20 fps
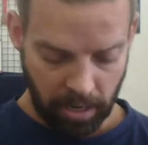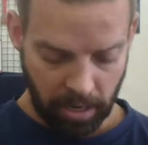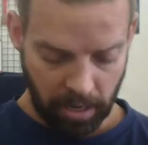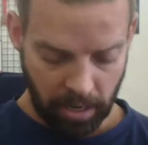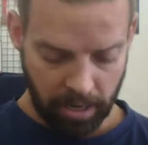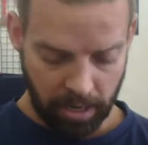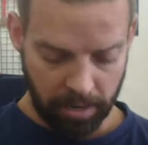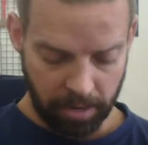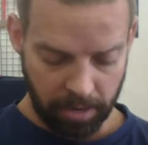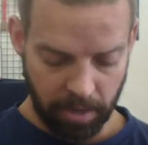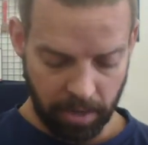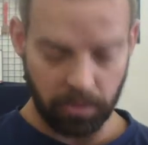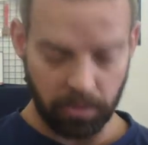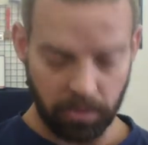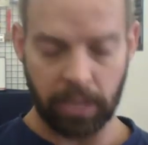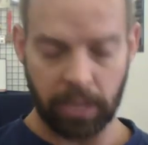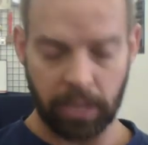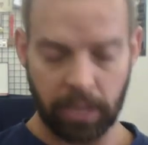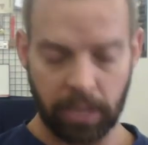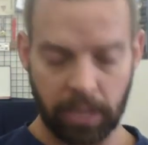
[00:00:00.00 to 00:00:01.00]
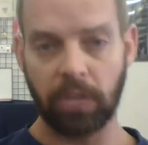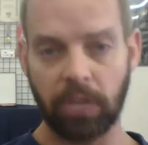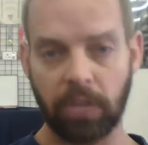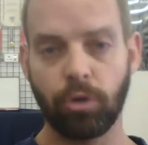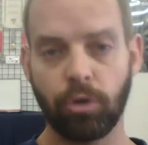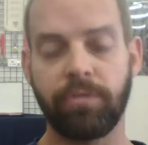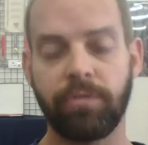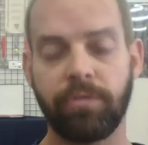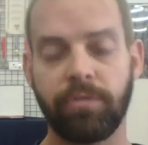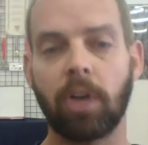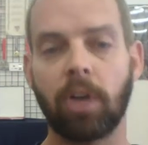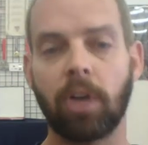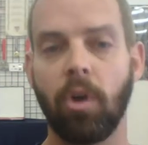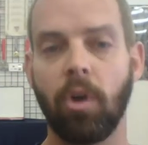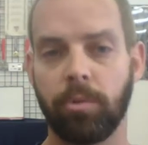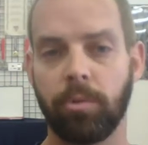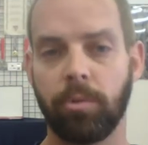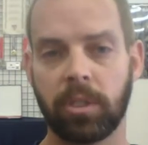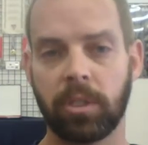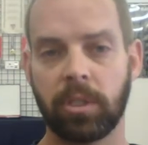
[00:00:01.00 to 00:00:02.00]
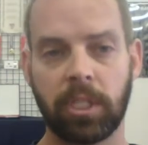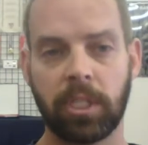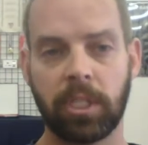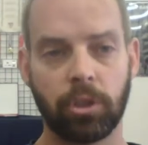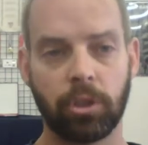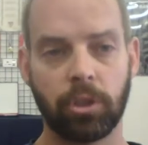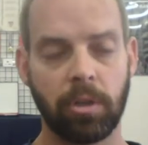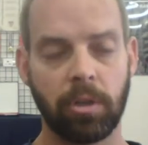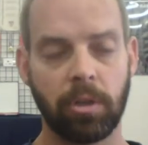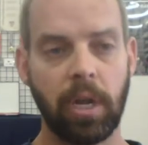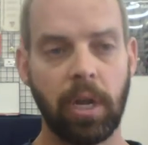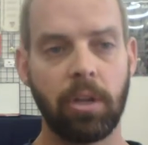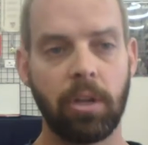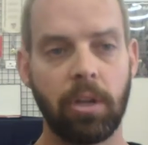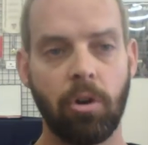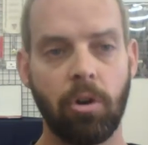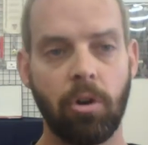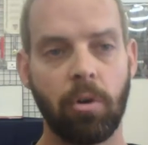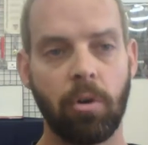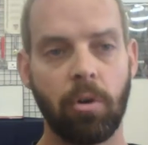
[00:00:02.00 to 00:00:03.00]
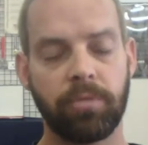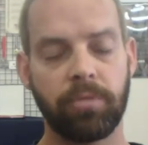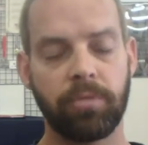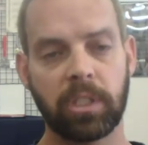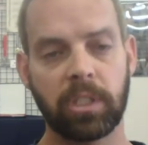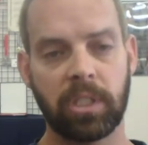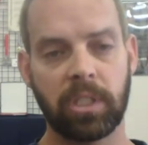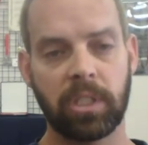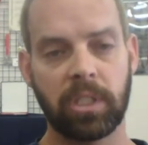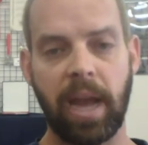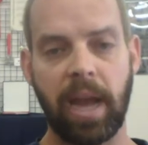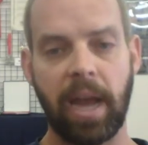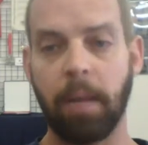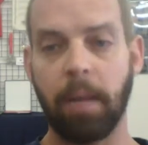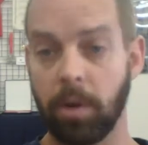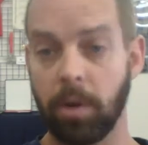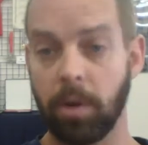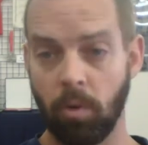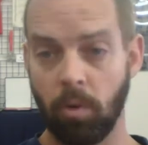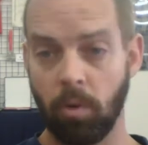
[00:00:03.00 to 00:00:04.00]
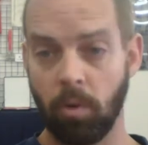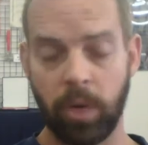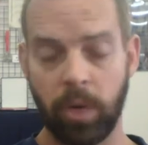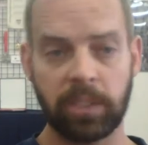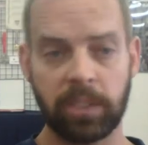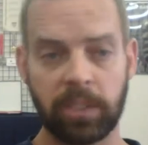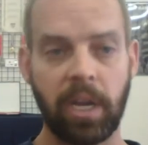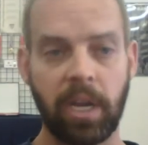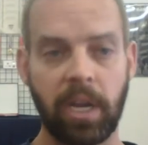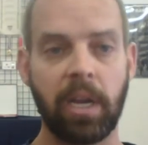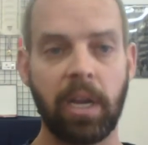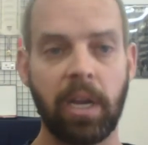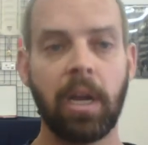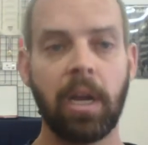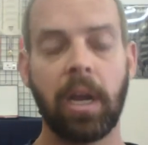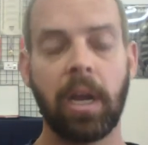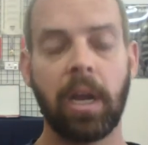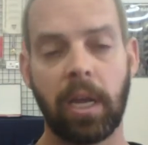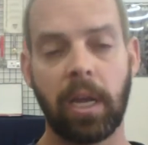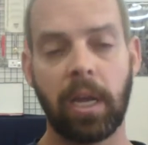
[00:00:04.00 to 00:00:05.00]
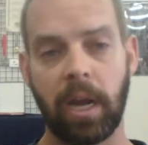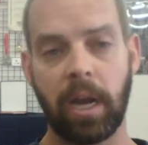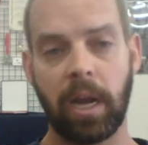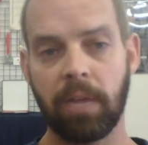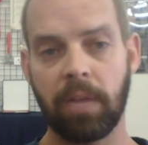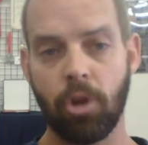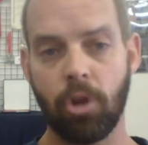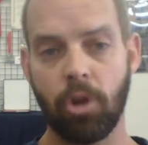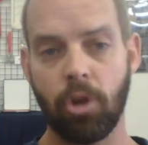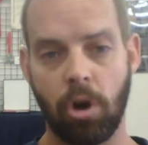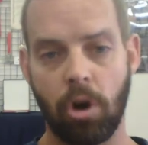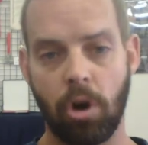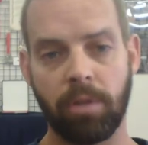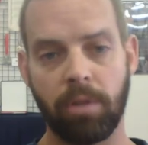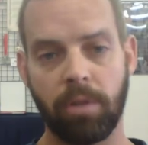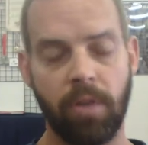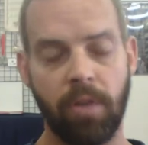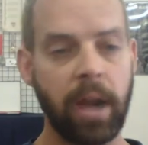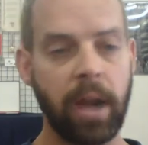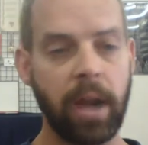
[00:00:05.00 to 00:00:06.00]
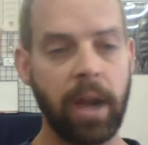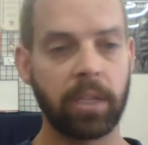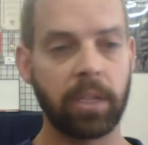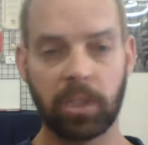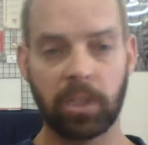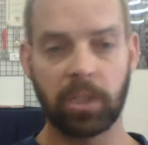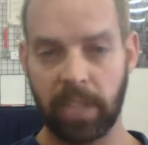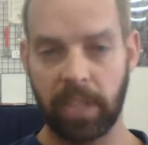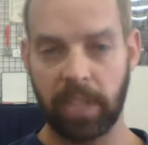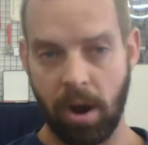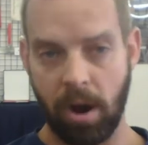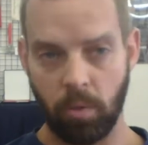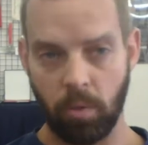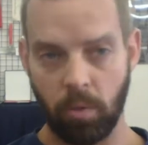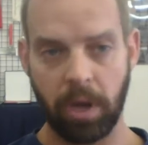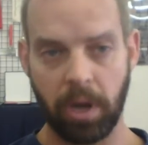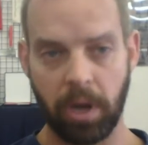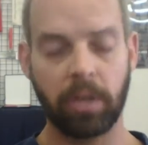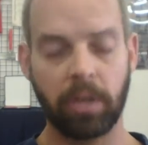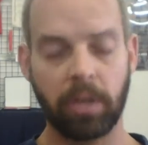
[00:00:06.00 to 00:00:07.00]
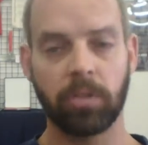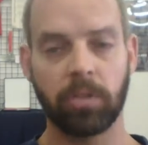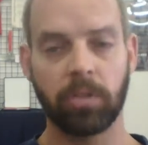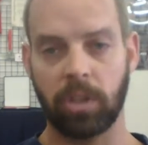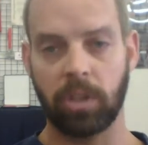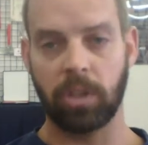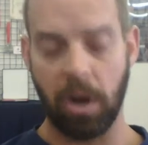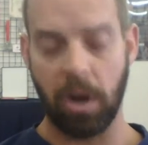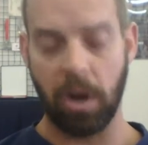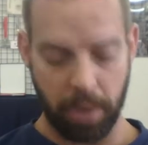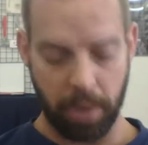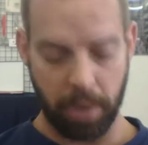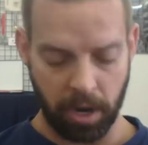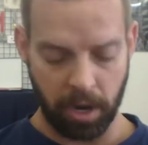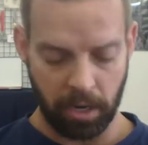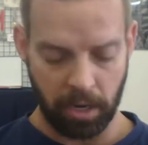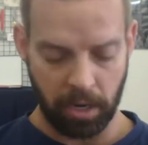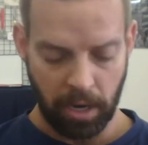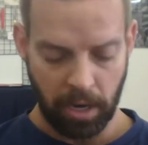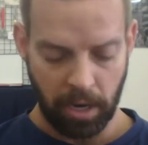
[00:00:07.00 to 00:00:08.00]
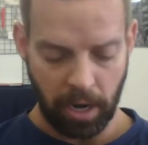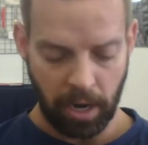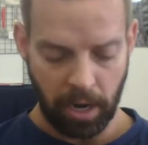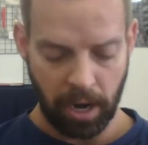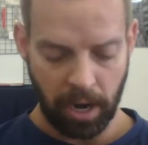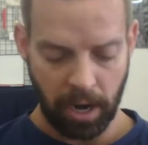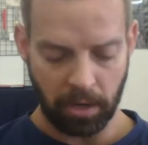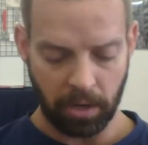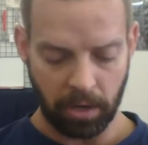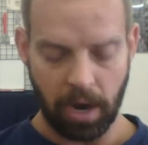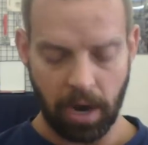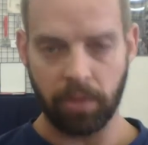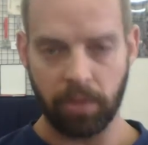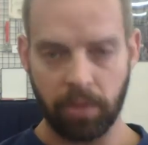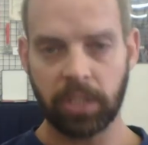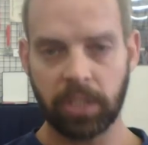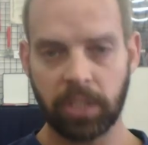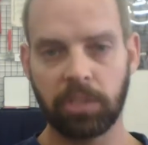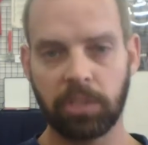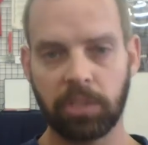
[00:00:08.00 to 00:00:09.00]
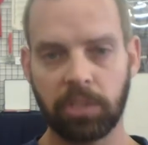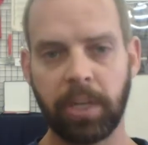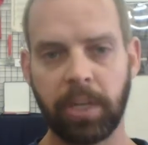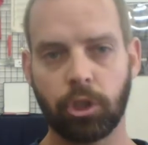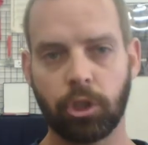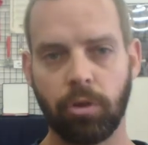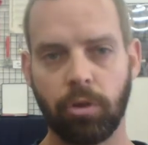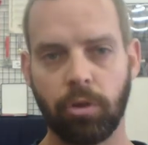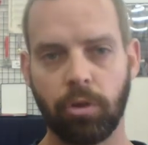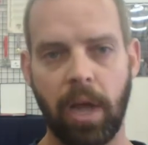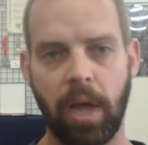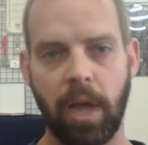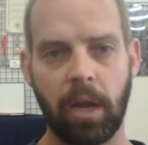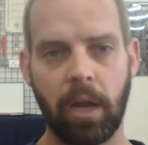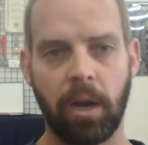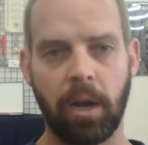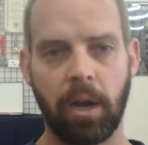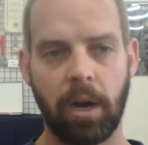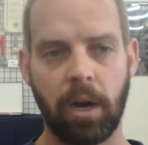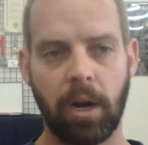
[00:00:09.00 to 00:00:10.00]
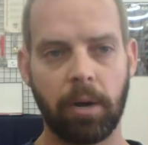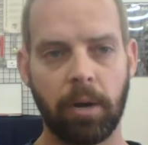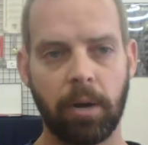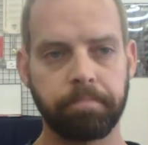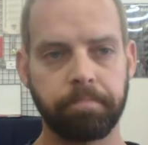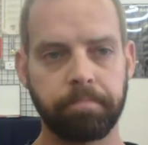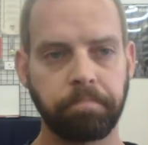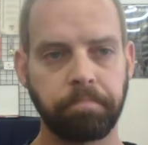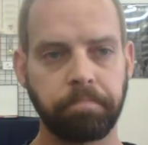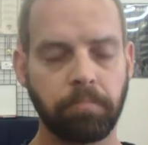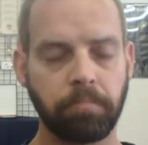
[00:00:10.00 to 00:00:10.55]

Um, and then schedule a follow up with the teacher. You know, if this is going to happen on a Wednesday, hey, can I give you a call on Friday and just see how it went? Let's talk about it. And uh, that just makes sure that um,